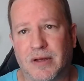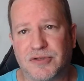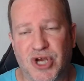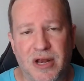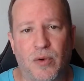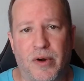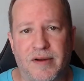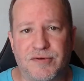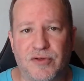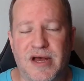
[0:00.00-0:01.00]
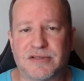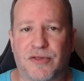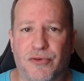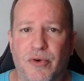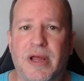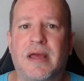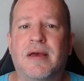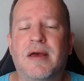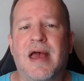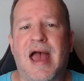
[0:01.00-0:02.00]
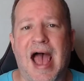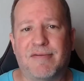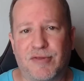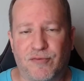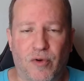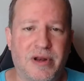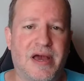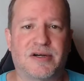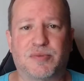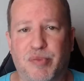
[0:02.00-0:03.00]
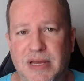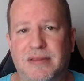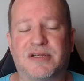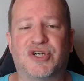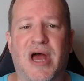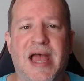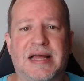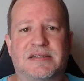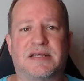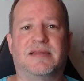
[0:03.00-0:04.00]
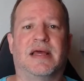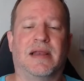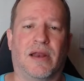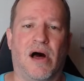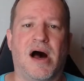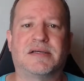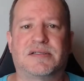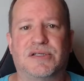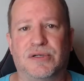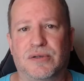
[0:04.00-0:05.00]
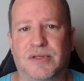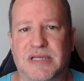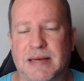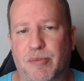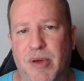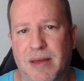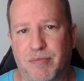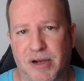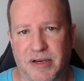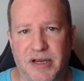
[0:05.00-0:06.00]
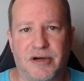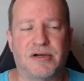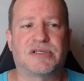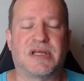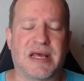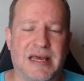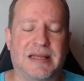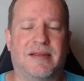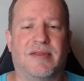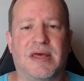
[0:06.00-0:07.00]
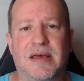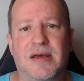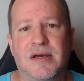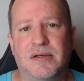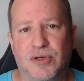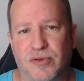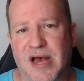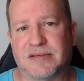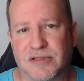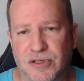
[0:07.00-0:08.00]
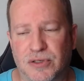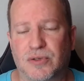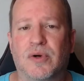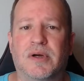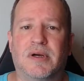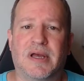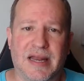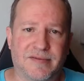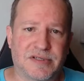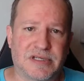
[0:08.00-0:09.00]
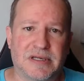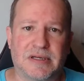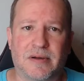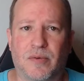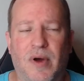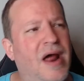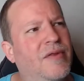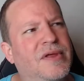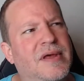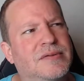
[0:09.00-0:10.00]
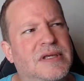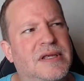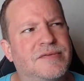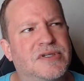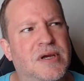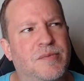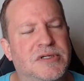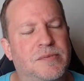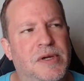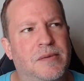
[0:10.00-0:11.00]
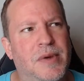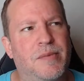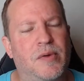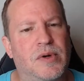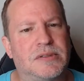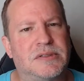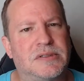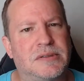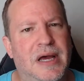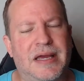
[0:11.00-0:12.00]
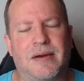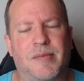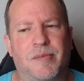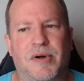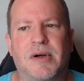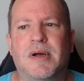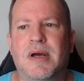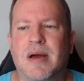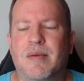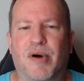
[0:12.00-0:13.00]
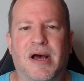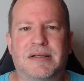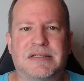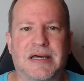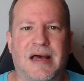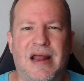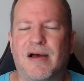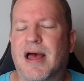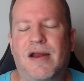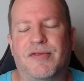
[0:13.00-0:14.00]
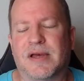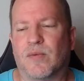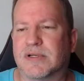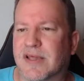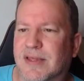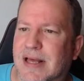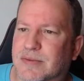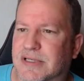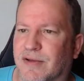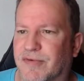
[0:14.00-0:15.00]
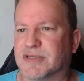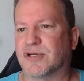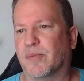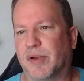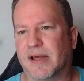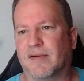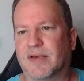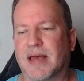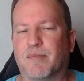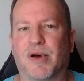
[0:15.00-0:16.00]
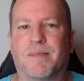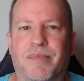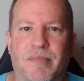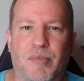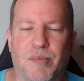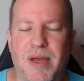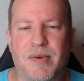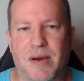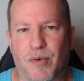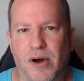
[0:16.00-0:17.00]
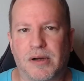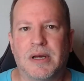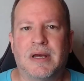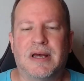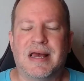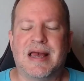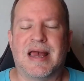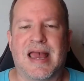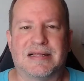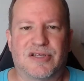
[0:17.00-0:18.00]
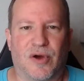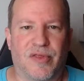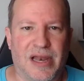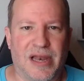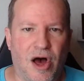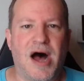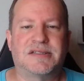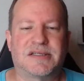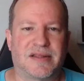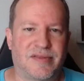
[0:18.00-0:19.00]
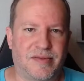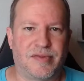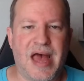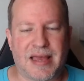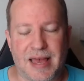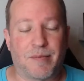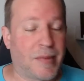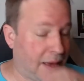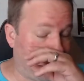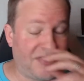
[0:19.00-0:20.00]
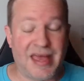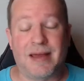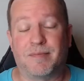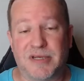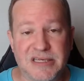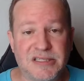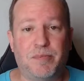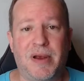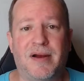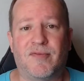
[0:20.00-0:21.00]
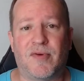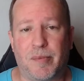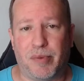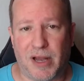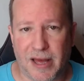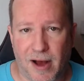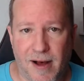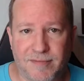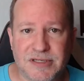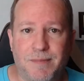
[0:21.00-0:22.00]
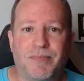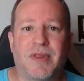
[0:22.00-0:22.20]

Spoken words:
January of 2003, after the 49ers beat the Giants. Then they lost to the Tampa Bay Buccaneers in the 2002 NFC. Well, I don't think that was the NFC Championship game. Maybe it was. I can't remember. But I don't think it was. I think that was a divisional playoff game, but maybe I'm wrong. And so they lost to that game, and they disappeared from the playoffs.